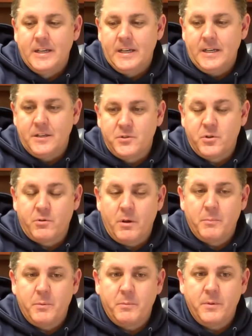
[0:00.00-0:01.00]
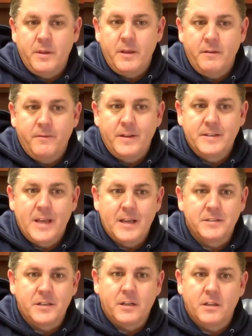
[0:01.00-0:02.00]
Uh, she grew up with, in a
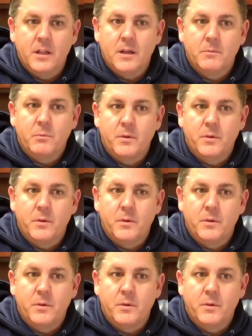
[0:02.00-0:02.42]
fantastic club